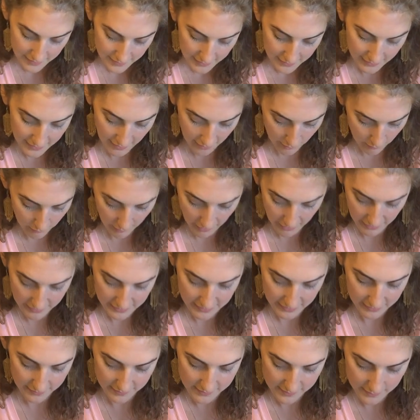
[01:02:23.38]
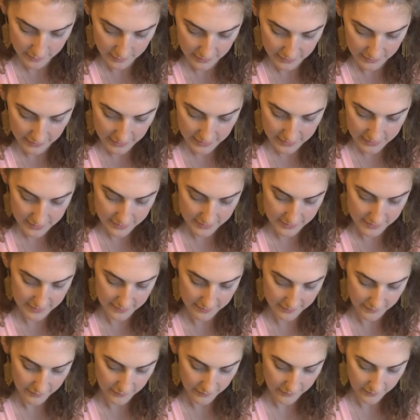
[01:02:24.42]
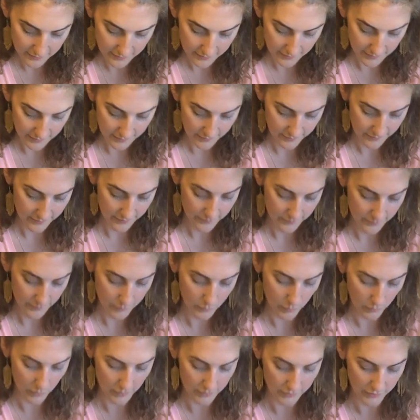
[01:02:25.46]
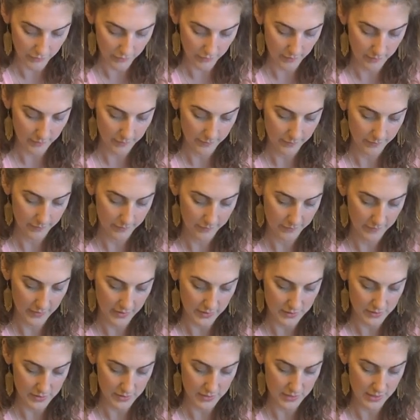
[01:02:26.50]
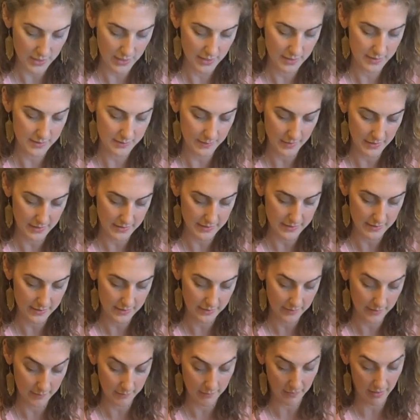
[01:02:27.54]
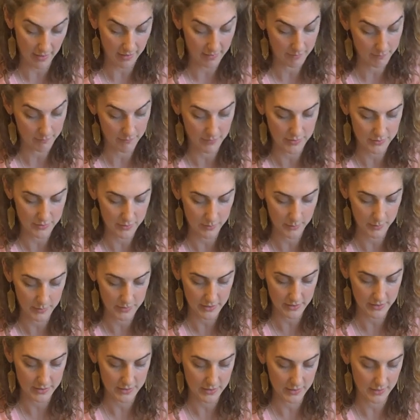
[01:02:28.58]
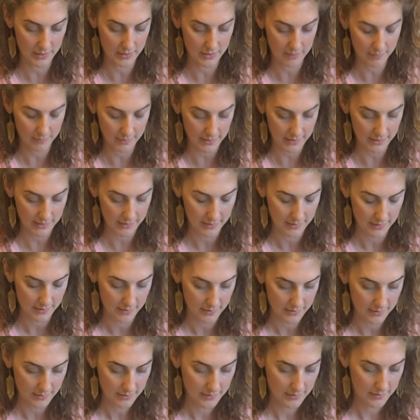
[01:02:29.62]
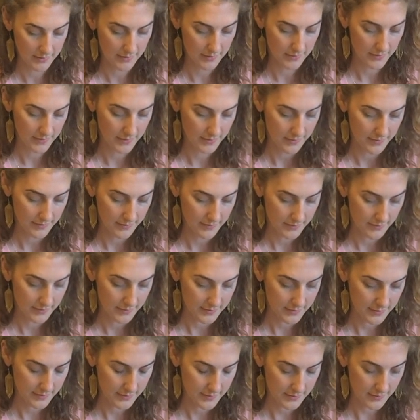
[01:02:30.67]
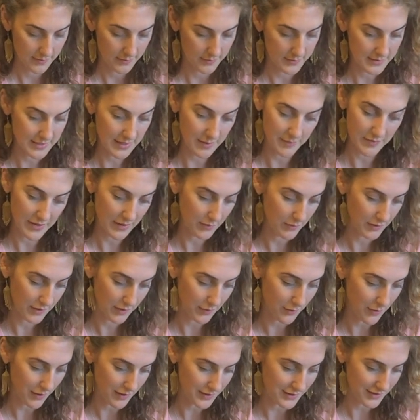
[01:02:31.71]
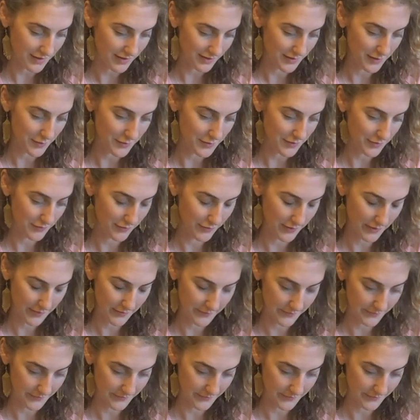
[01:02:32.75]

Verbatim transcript: chiropractic is really just born from ancient Chinese medicine, in my interpretation anyway. So same thing with the Gua Sha, no different.